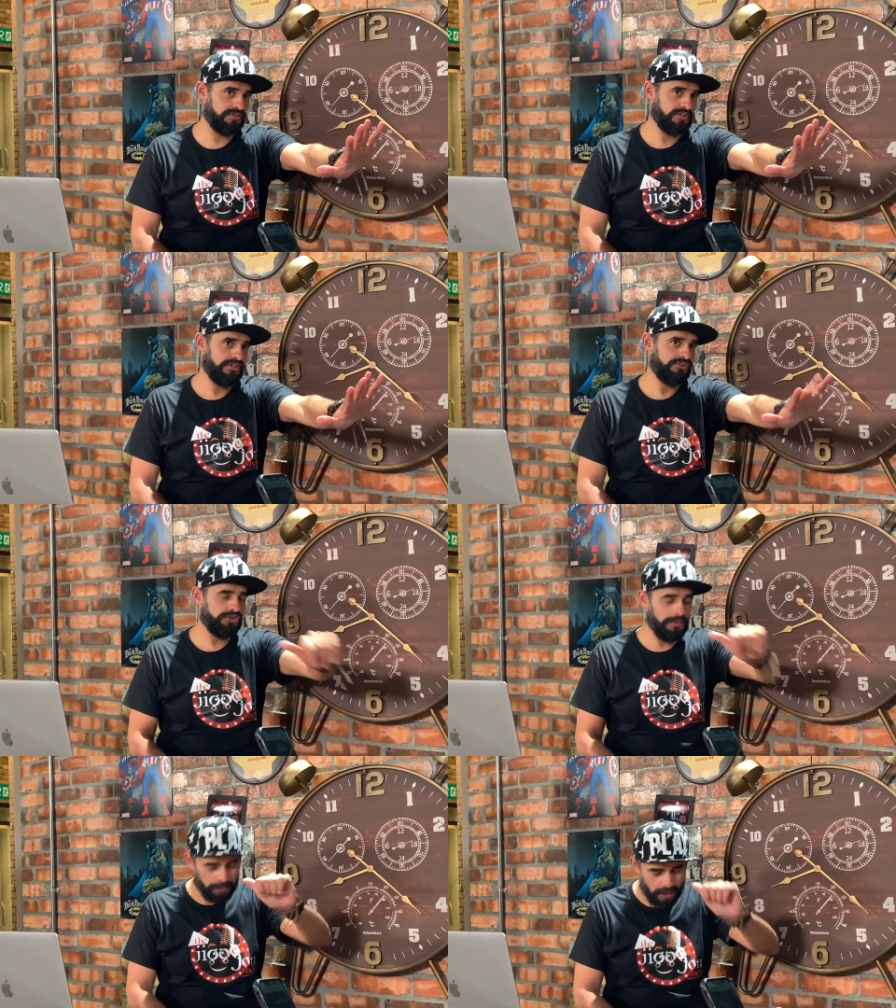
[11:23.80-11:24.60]
Okay. So
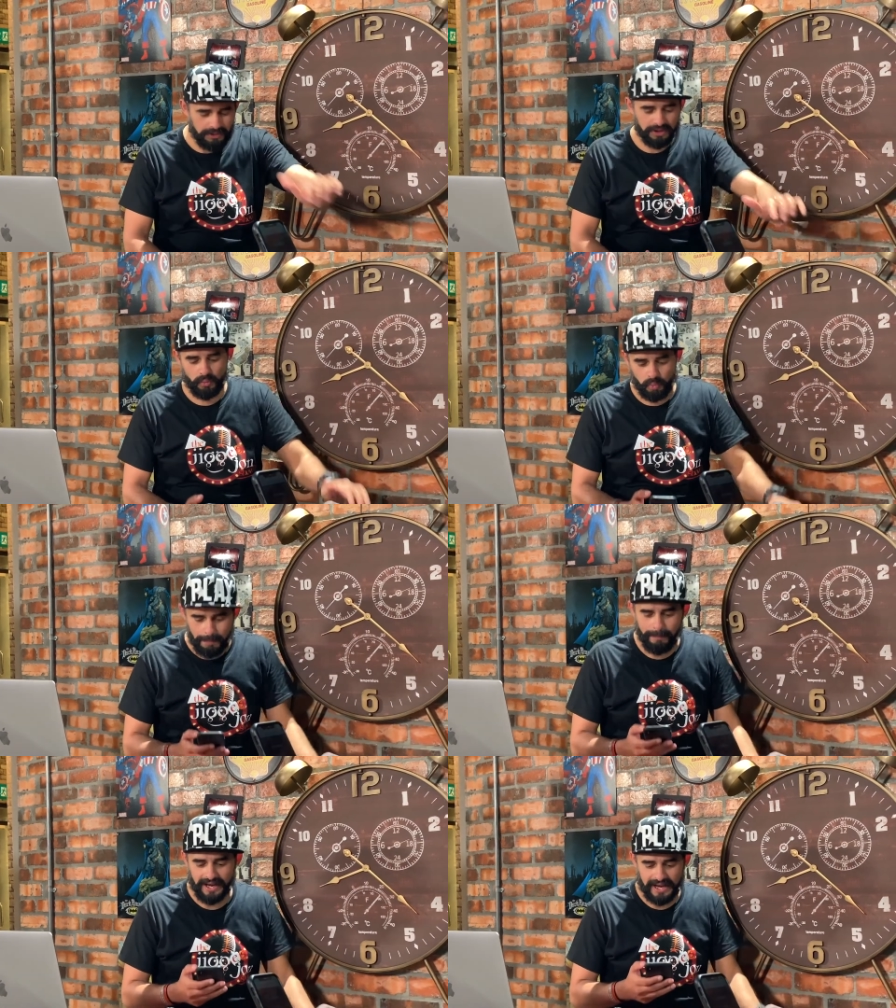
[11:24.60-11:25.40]
you're probably going to
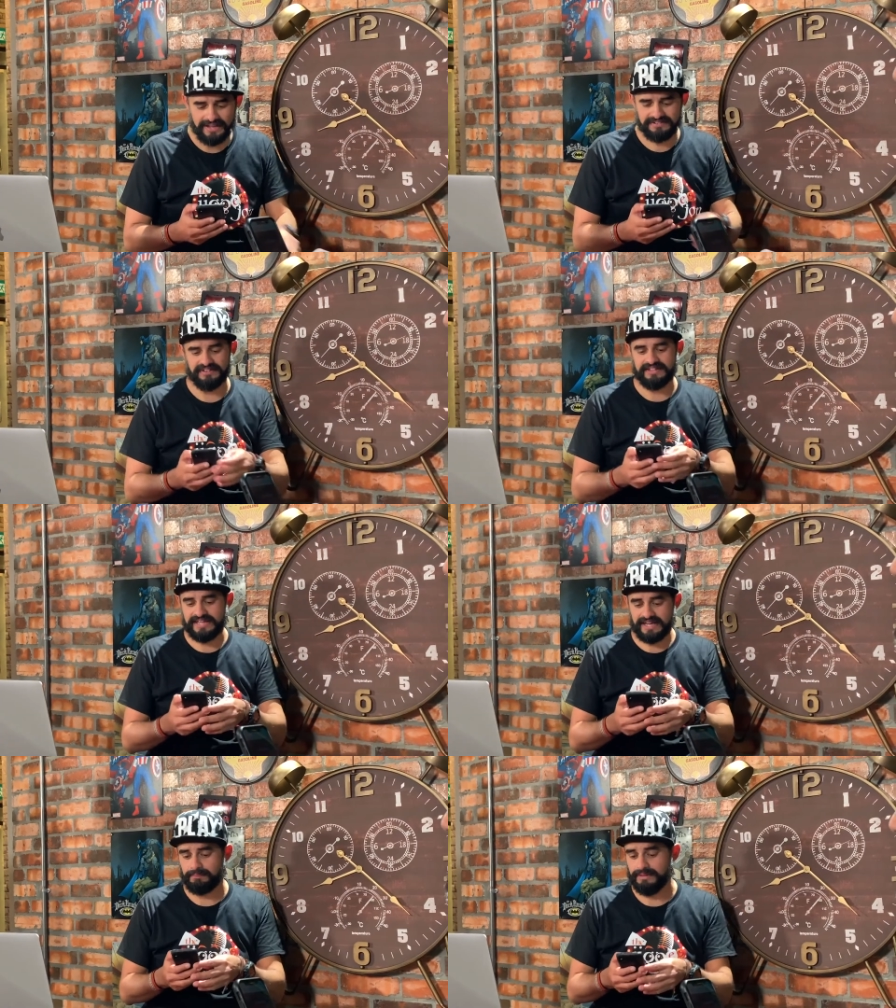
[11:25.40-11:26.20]
whoop my ass in the
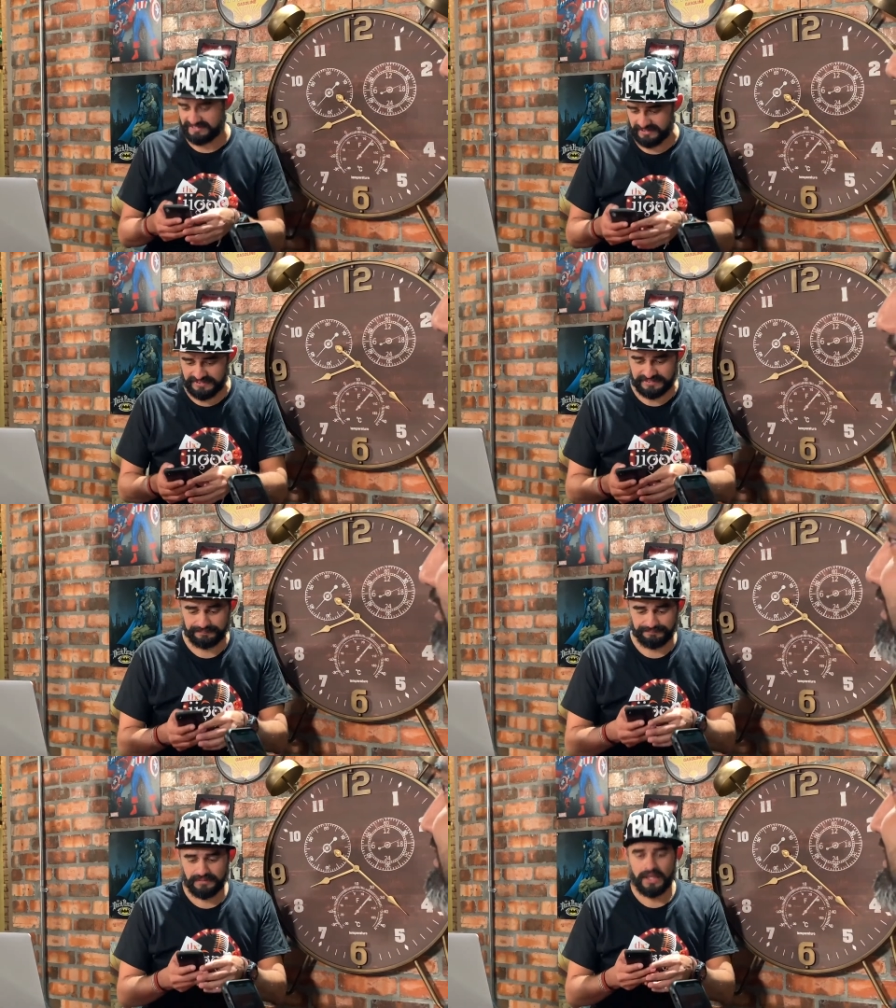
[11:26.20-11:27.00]
tech business. I don't
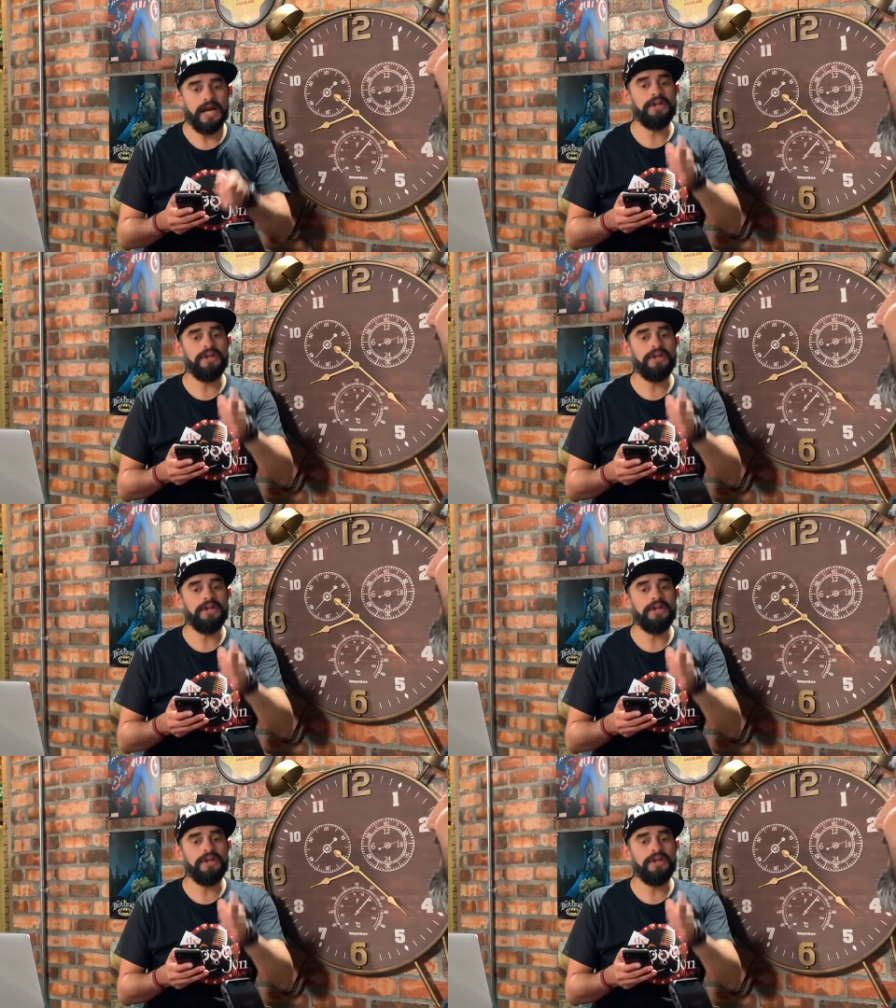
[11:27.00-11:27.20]
know see.